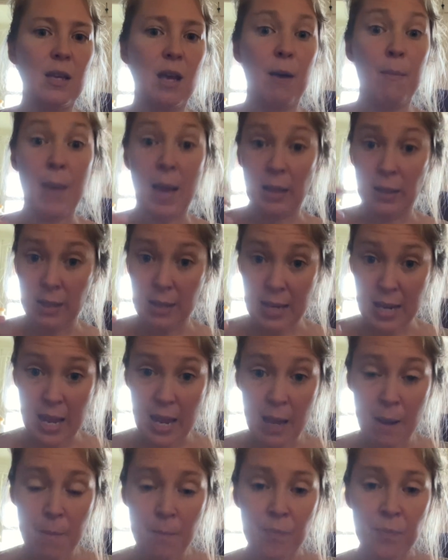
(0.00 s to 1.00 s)
a
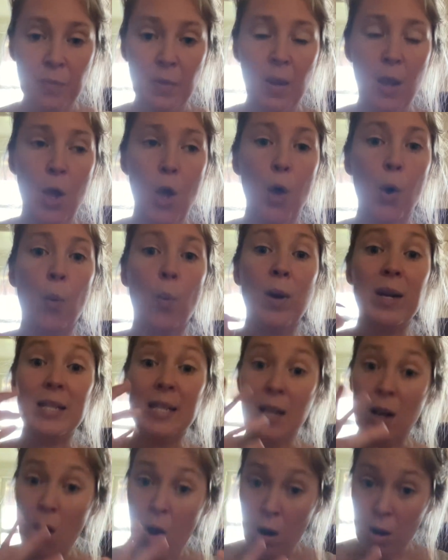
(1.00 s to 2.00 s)
melody, what is
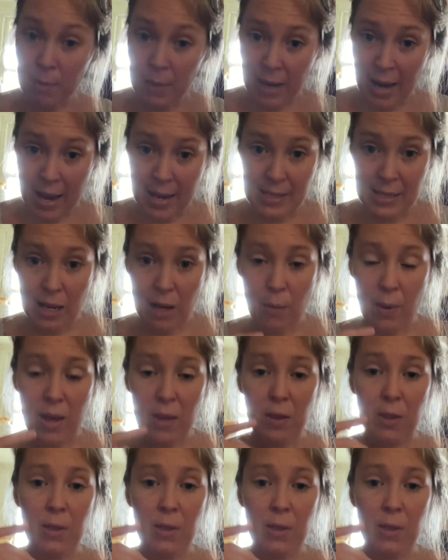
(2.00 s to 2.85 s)
it harmonizing with?